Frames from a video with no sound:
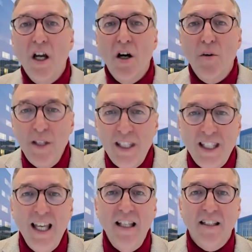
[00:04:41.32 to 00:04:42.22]
we
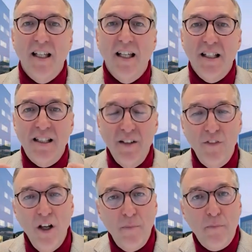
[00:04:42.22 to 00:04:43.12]
can
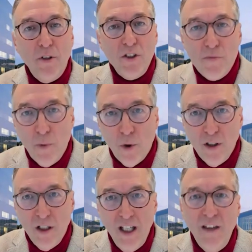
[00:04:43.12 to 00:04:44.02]
develop much
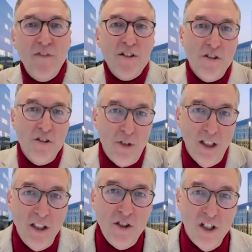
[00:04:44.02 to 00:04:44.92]
more efficient
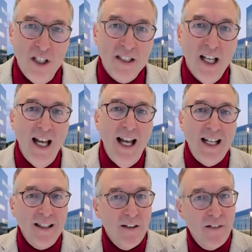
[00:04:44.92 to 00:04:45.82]
strategies
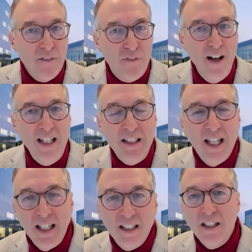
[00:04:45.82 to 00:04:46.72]
and
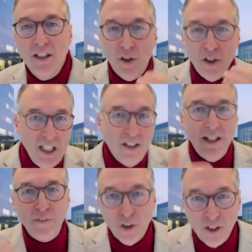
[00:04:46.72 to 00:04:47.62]
validate, no, year
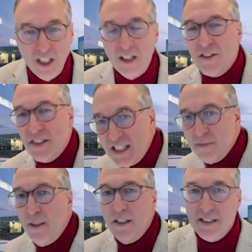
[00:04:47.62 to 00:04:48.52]
after year, 6
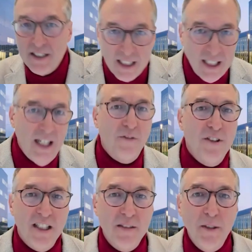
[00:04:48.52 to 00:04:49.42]
months, every
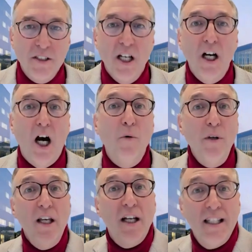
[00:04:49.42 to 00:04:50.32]
6 months, are
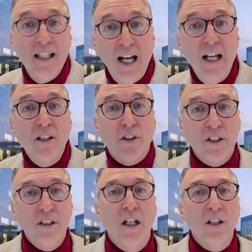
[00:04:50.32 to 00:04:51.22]
we in line or
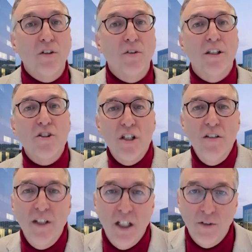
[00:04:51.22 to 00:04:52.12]
not to
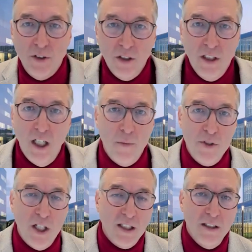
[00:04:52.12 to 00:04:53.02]
achieving our
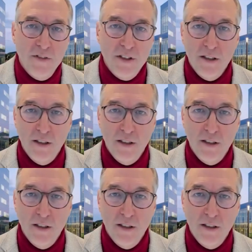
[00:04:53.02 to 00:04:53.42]
objectives?